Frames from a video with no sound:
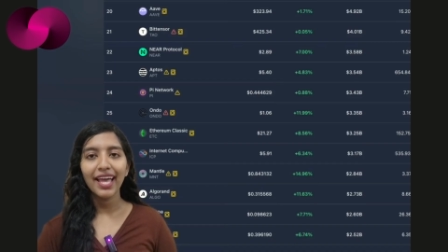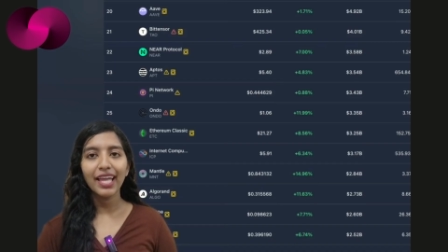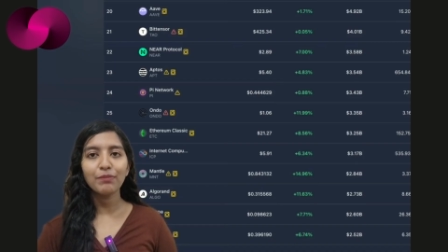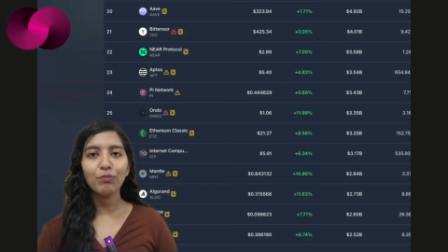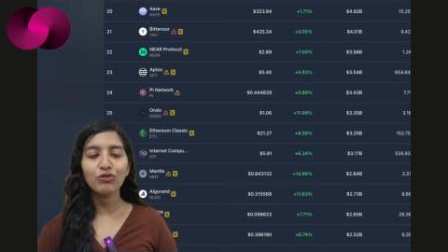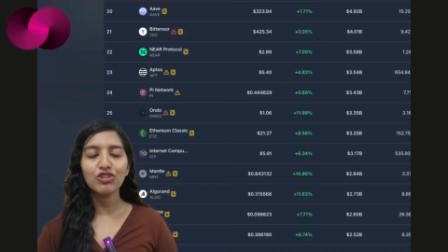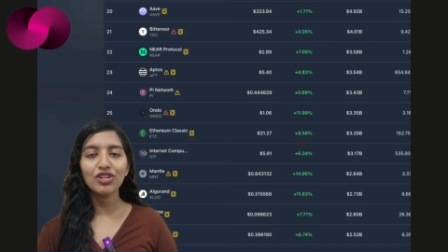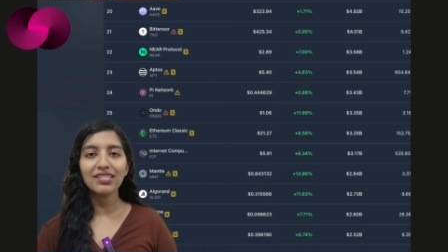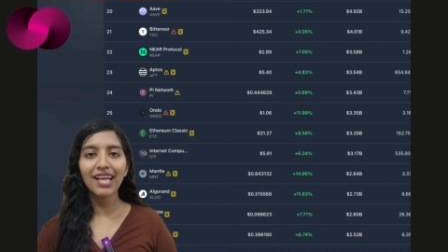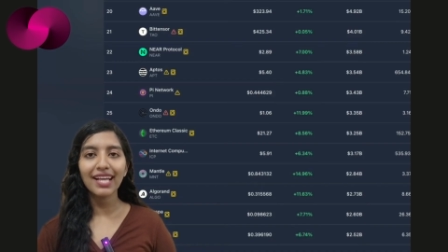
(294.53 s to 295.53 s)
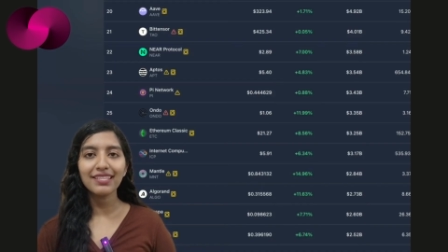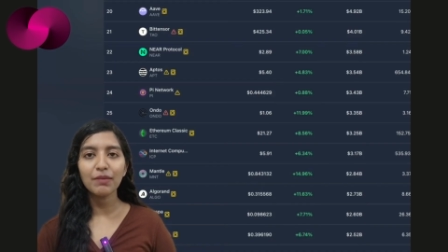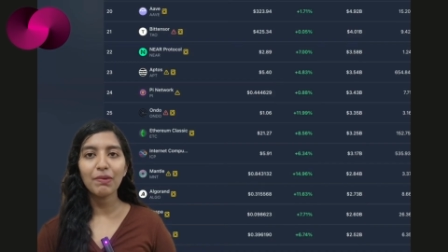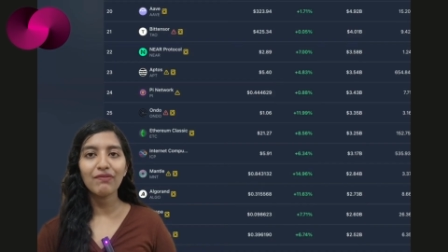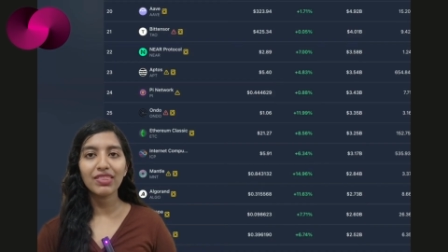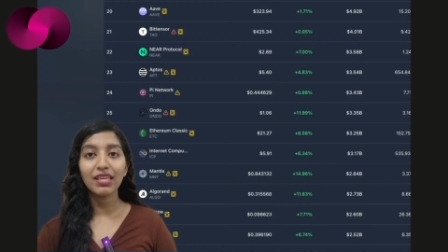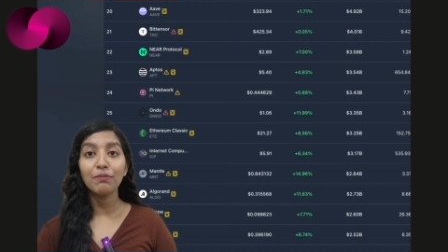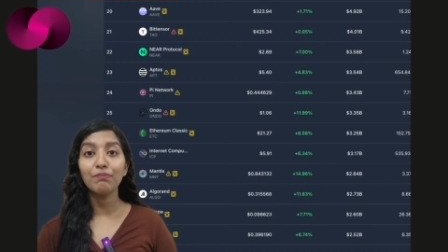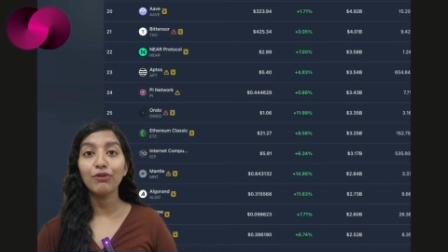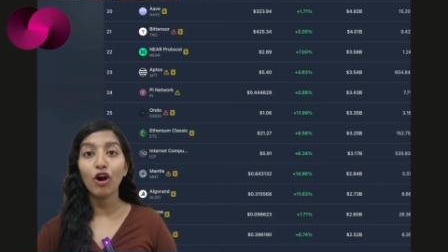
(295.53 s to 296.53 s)
It positions ICP
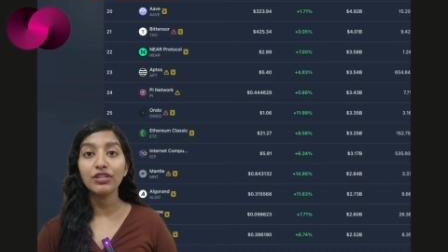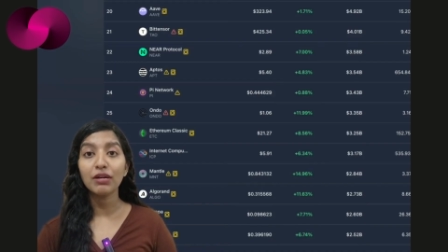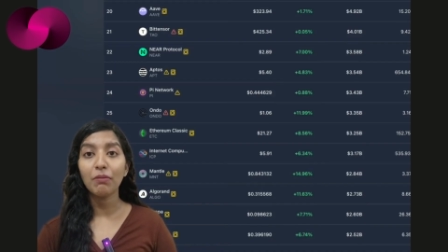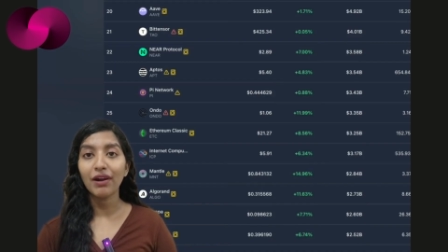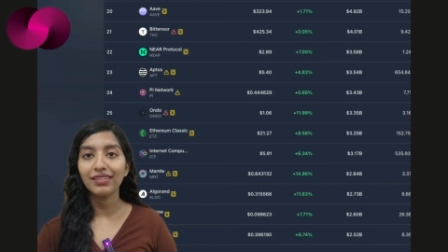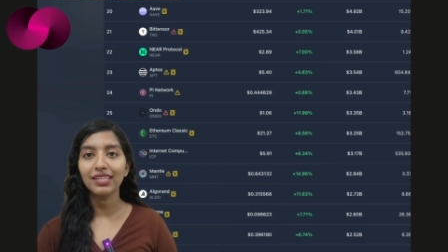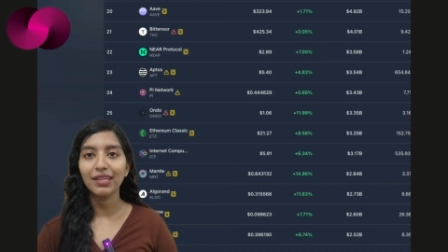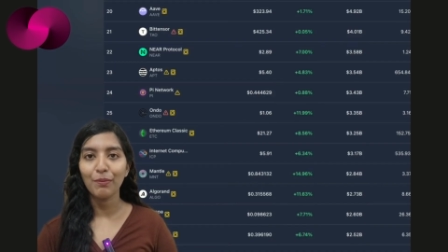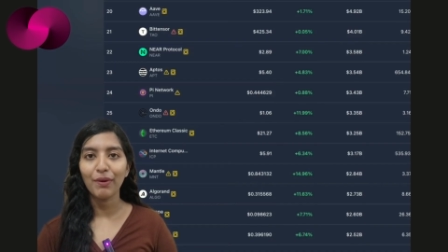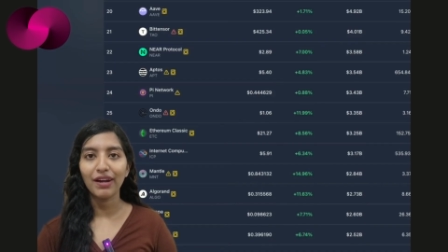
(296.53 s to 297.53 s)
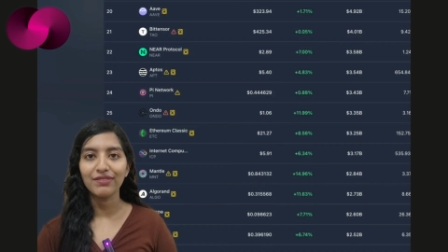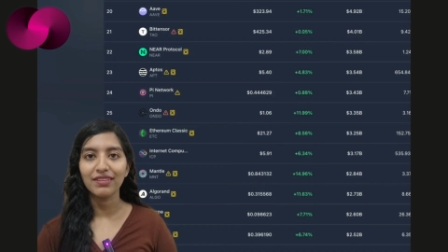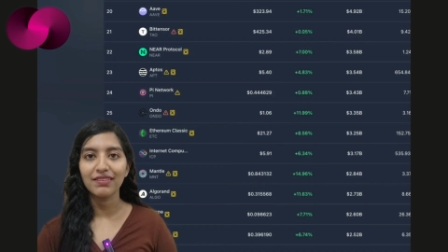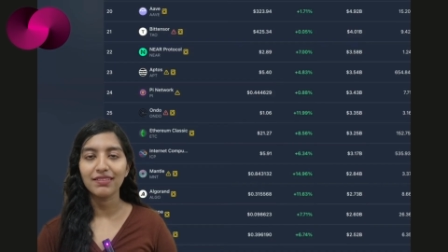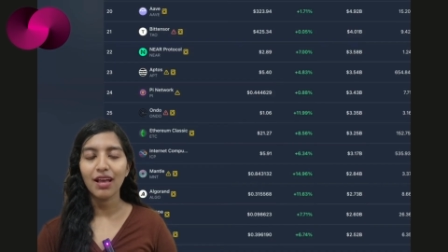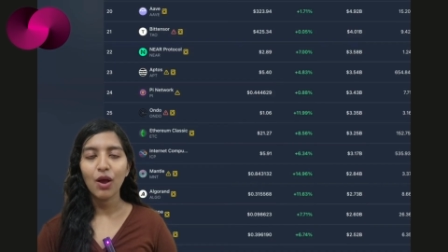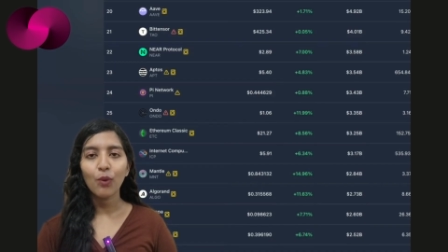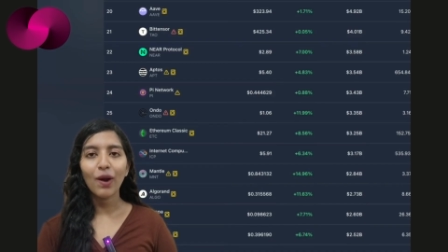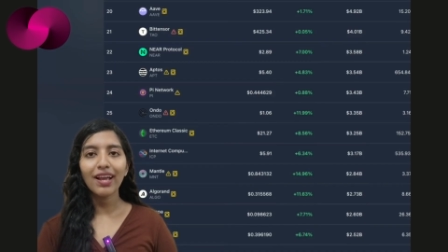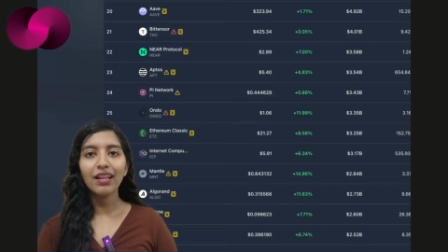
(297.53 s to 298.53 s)
within broader market comparisons,
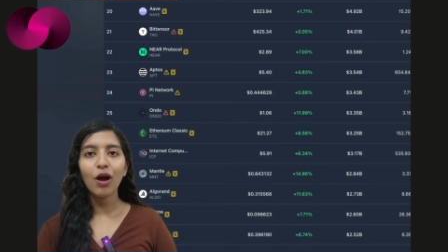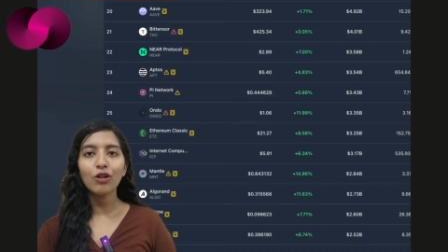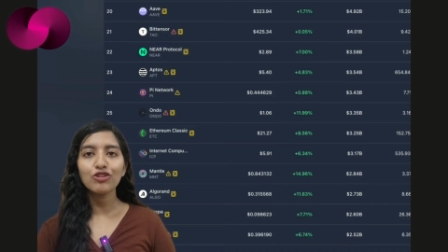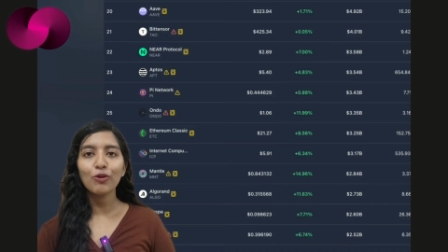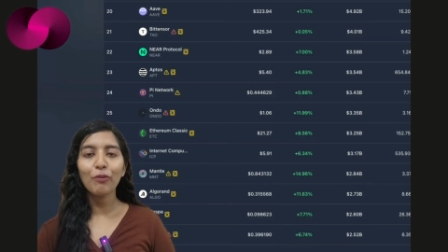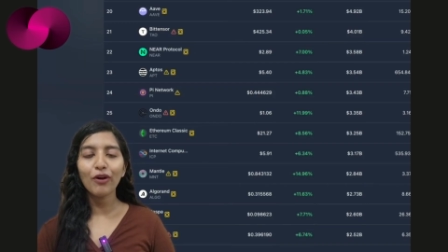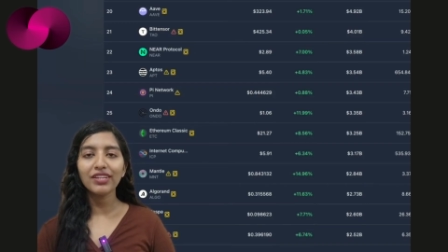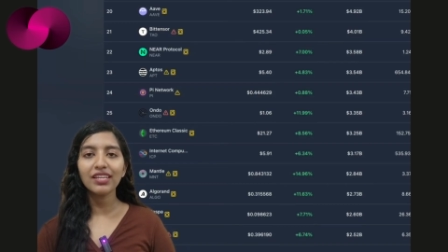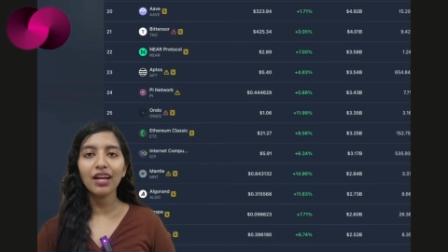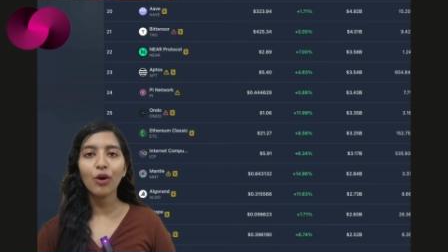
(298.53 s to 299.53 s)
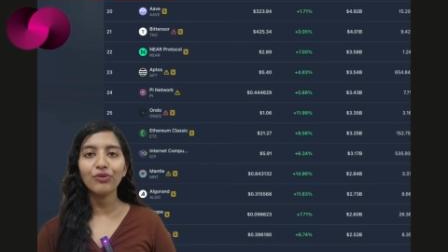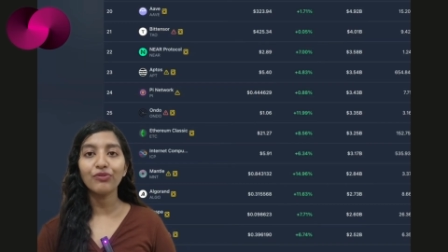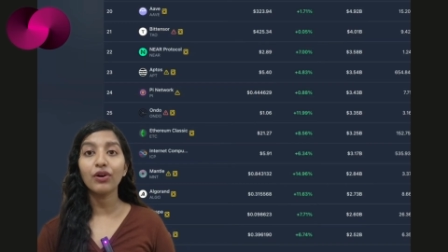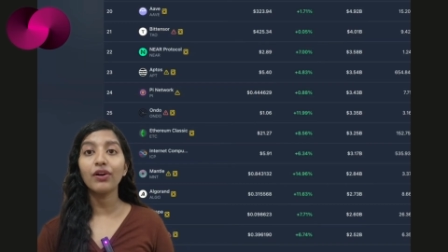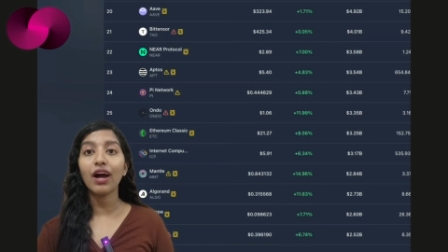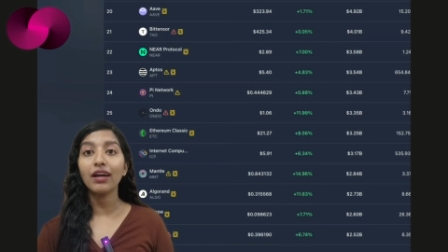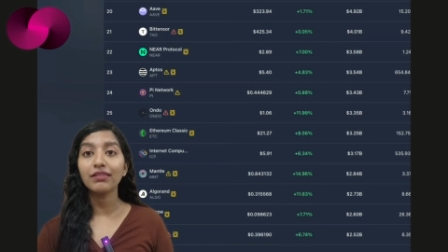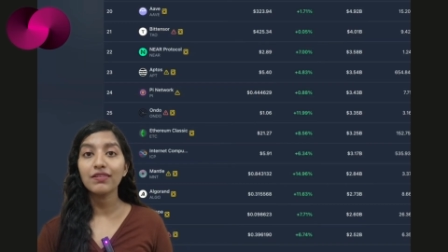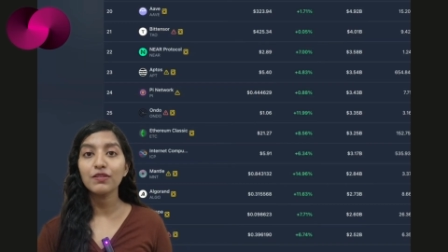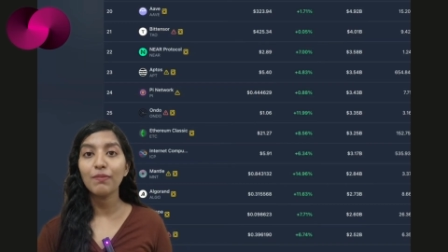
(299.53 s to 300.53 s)
while also pointing out where
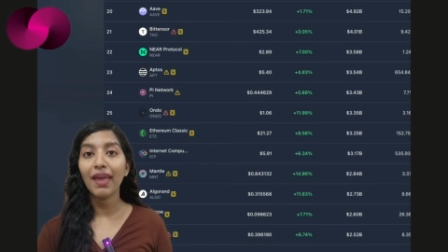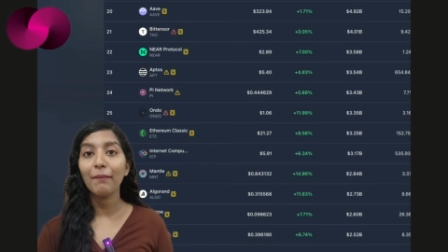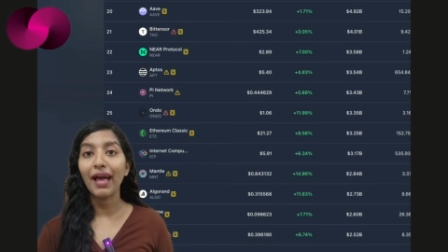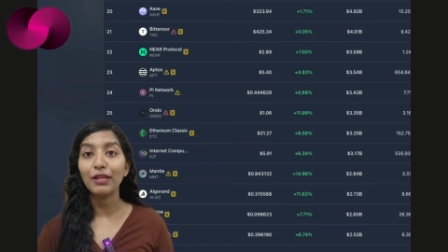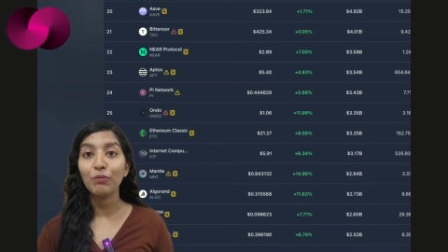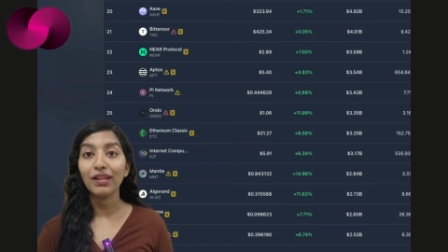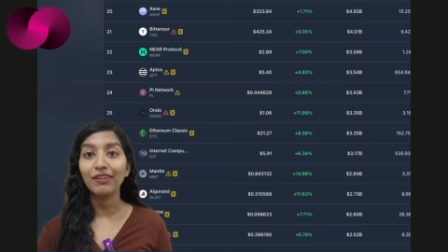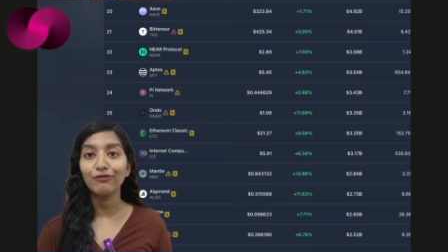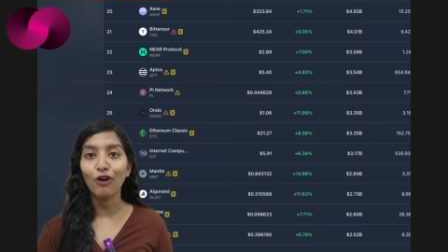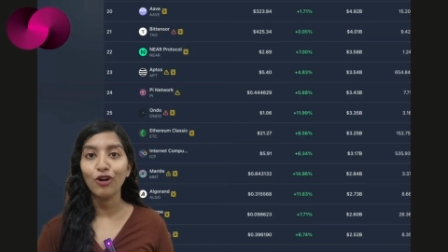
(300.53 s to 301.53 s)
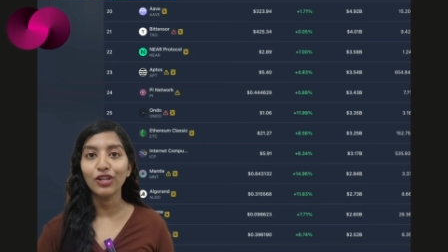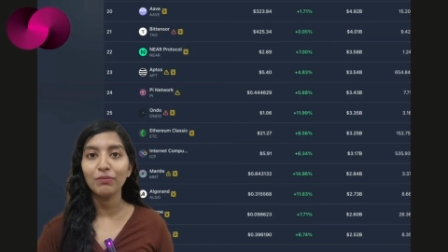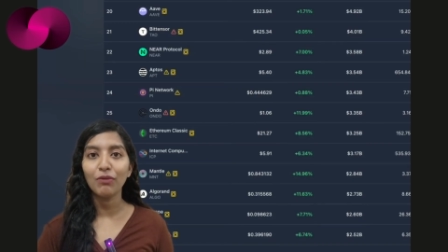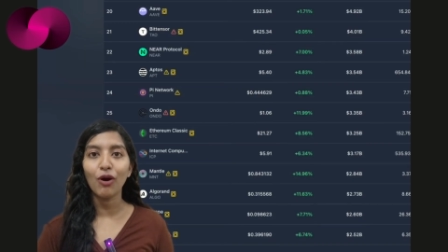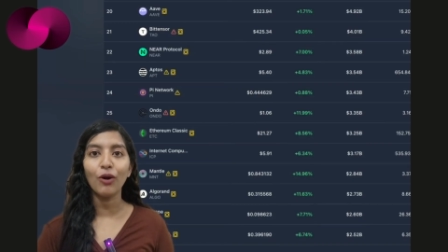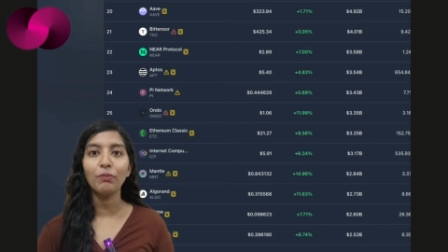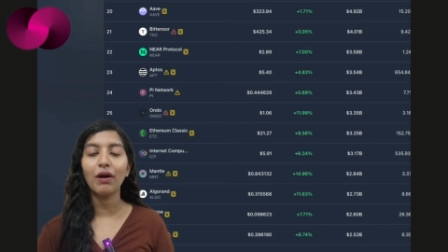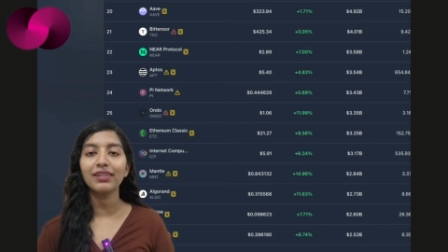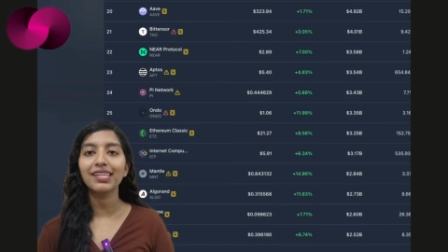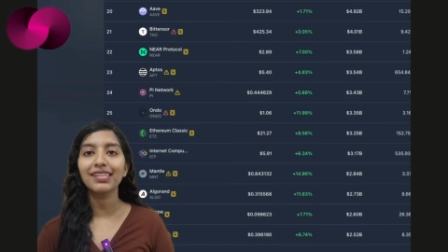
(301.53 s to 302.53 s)
others may manipulate volume or
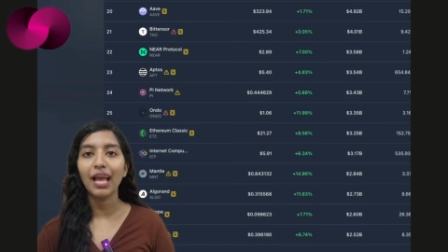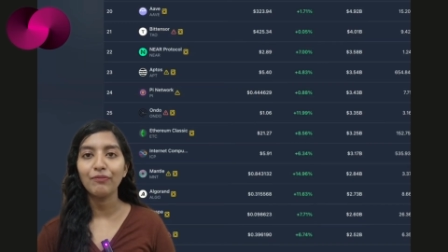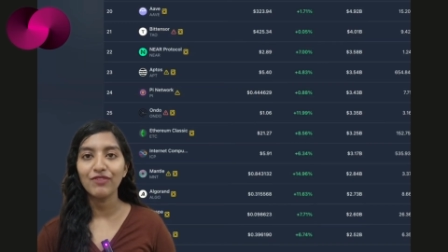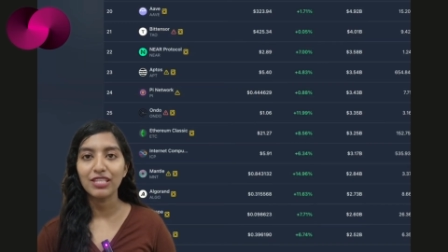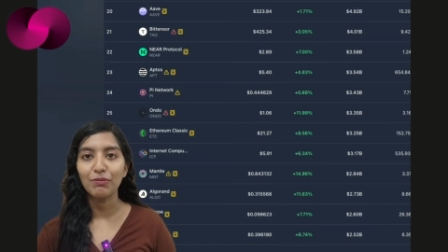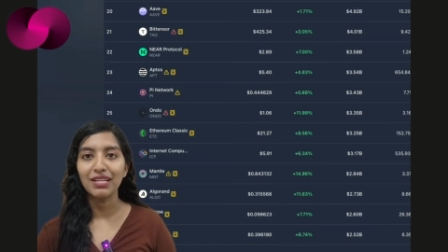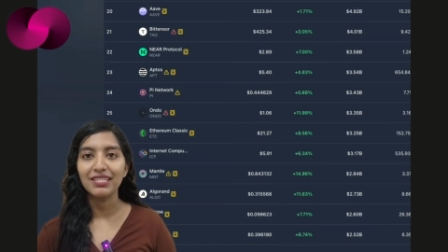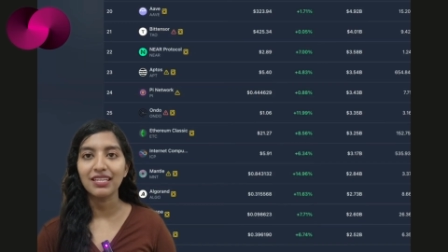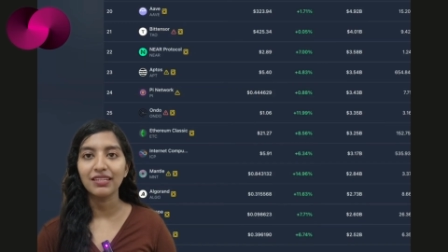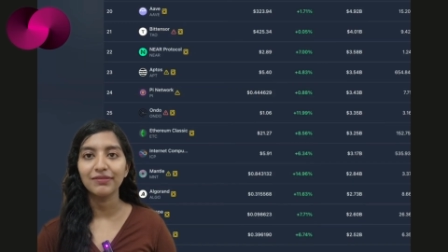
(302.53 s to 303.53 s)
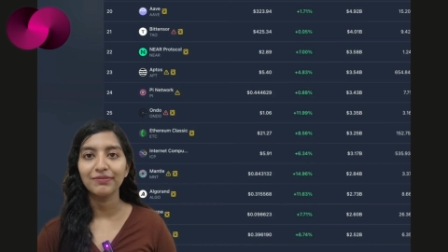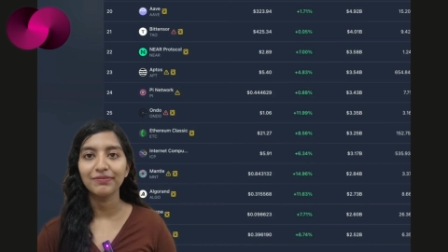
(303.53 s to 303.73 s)
market cap visibility.